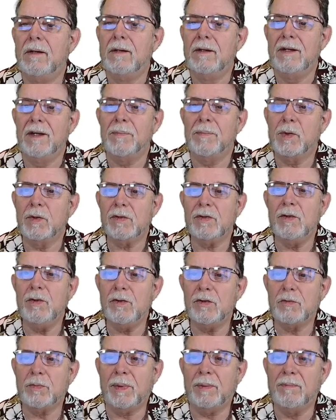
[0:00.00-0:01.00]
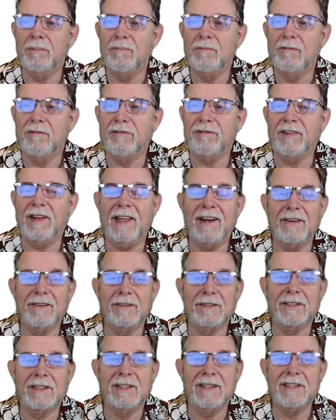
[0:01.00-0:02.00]
A person who
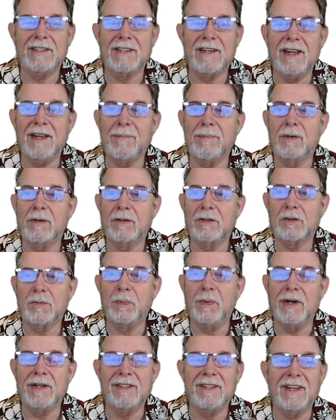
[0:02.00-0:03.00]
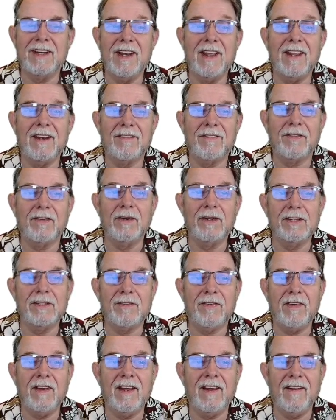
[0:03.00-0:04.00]
flatters his neighbor spreads a net for his
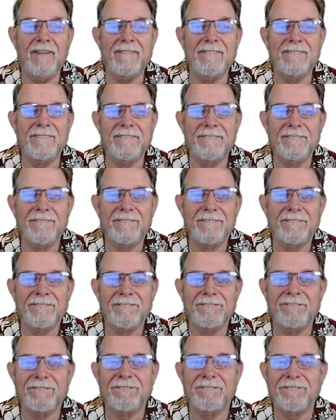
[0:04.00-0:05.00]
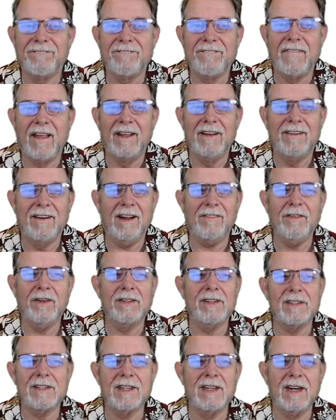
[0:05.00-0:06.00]
feet. And I've read
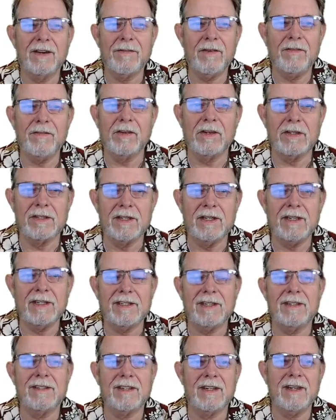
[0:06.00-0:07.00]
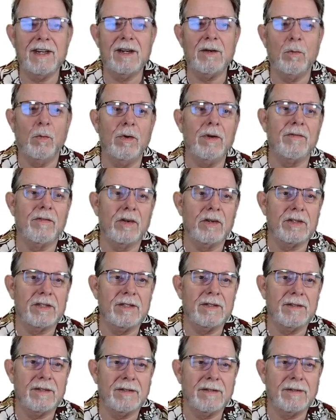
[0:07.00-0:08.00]
this in every version. It says a net. One
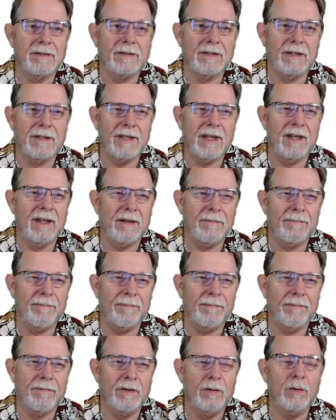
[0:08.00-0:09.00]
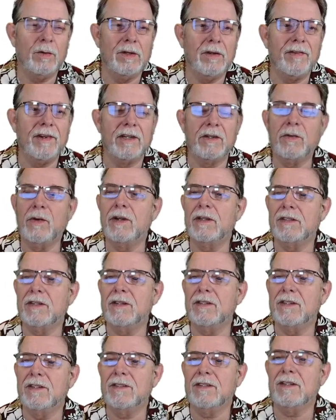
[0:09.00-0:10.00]
version, the New Living
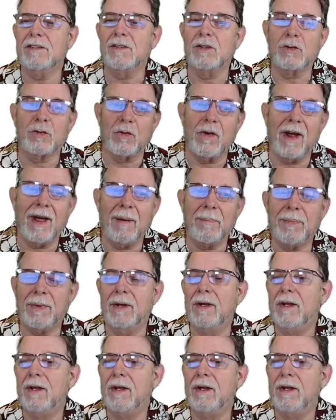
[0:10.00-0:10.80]
Translation, says a trap.